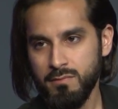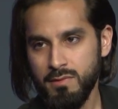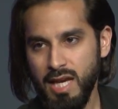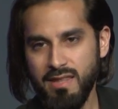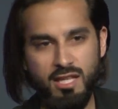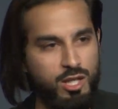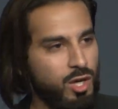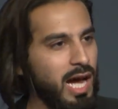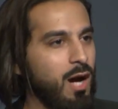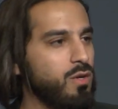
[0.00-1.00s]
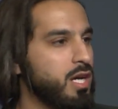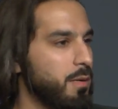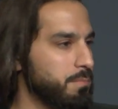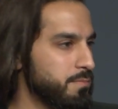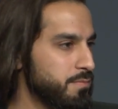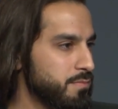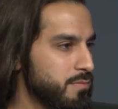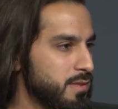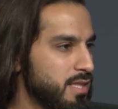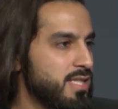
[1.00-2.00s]
And the good outcome,
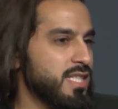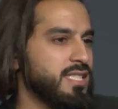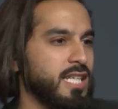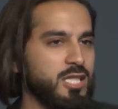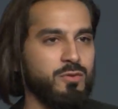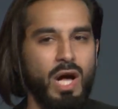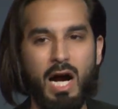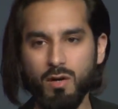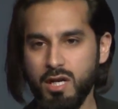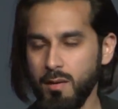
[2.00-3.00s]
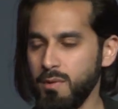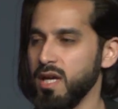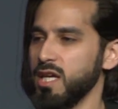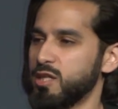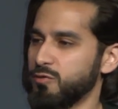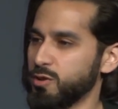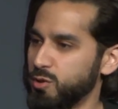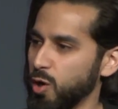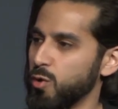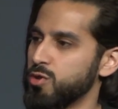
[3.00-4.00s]
the successful outcome is for
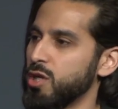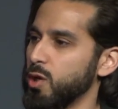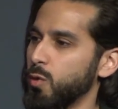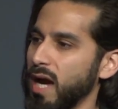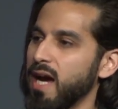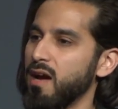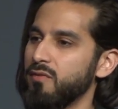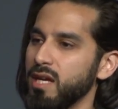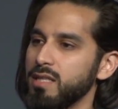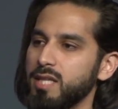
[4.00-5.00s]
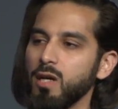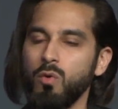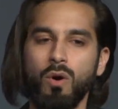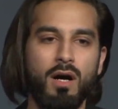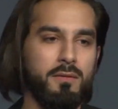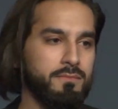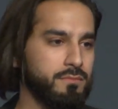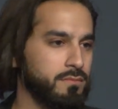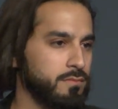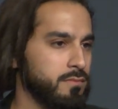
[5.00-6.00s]
those who have taqwa.
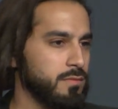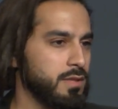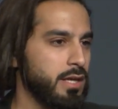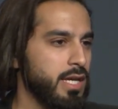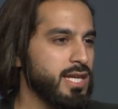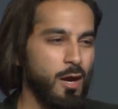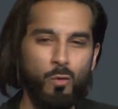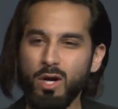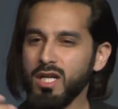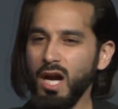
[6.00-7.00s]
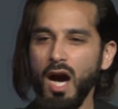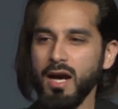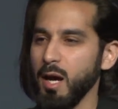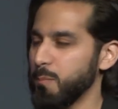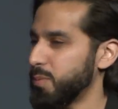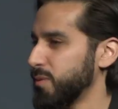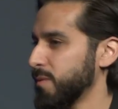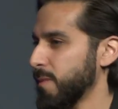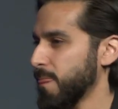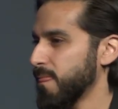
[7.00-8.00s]
Yet we're caught up
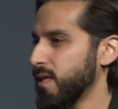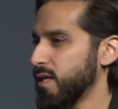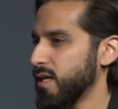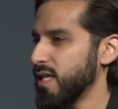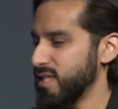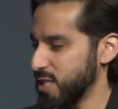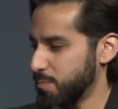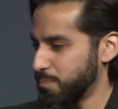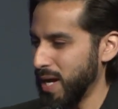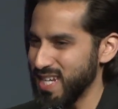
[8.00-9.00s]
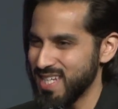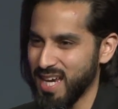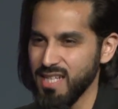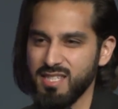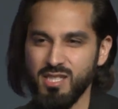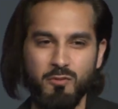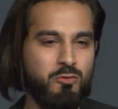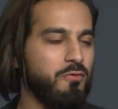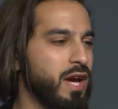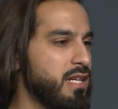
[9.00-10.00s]
in these petty cases of
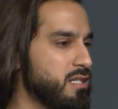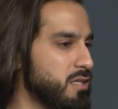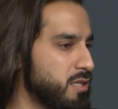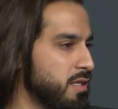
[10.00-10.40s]
revenge.